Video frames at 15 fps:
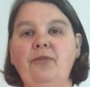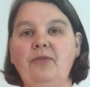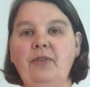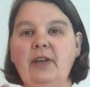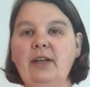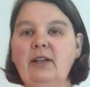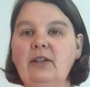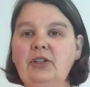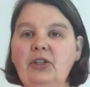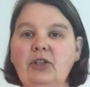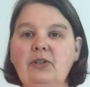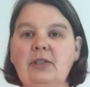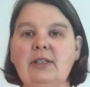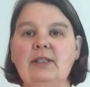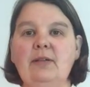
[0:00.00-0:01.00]
feel, you
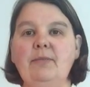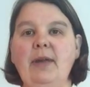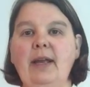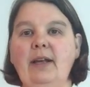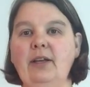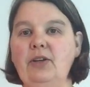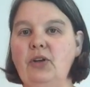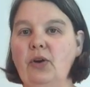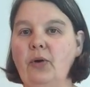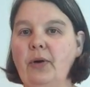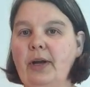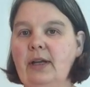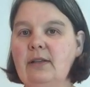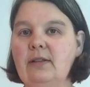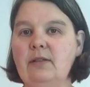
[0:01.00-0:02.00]
know, does it make a
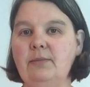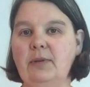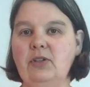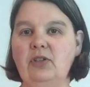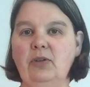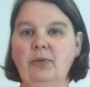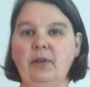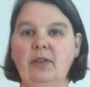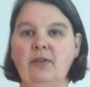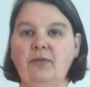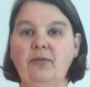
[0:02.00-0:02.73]
noise, especially with the